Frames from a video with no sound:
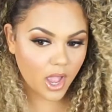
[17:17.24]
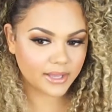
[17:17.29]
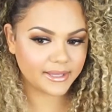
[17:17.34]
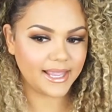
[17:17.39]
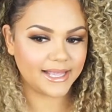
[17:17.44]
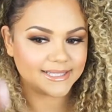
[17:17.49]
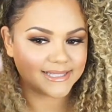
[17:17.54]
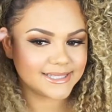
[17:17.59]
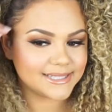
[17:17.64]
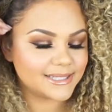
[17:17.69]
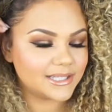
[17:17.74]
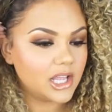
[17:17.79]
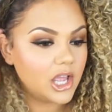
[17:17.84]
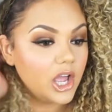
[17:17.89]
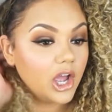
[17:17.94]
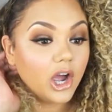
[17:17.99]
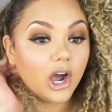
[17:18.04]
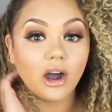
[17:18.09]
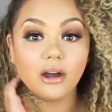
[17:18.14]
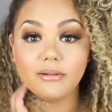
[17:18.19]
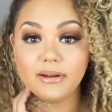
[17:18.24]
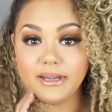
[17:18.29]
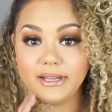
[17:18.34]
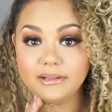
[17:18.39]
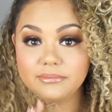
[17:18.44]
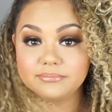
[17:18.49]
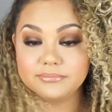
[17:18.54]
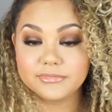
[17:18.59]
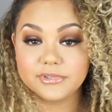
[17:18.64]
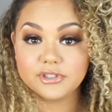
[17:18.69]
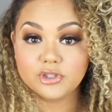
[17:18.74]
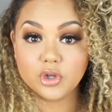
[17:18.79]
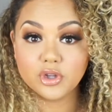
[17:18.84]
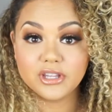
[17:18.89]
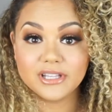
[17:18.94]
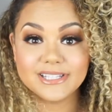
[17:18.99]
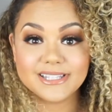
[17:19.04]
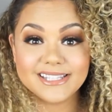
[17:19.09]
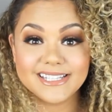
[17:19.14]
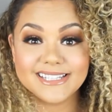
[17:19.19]
Yes. Alrighty. So
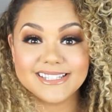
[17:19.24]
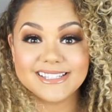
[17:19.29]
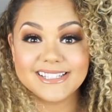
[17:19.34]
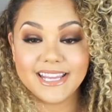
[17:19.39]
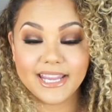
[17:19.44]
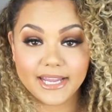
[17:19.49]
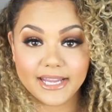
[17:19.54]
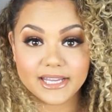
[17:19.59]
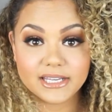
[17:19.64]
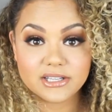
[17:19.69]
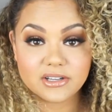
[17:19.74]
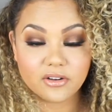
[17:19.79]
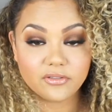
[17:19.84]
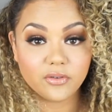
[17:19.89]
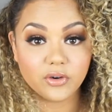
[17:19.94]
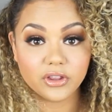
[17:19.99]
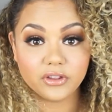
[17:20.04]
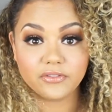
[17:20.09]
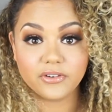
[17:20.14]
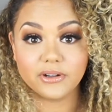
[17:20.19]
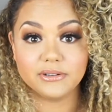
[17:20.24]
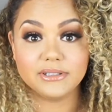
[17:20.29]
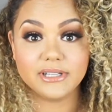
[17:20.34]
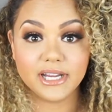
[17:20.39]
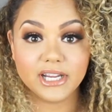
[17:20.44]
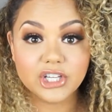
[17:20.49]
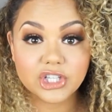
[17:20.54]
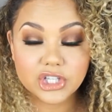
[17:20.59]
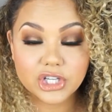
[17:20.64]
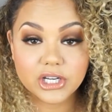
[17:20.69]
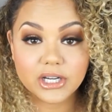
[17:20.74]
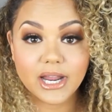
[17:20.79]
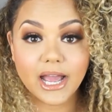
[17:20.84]
this is it for the foundation.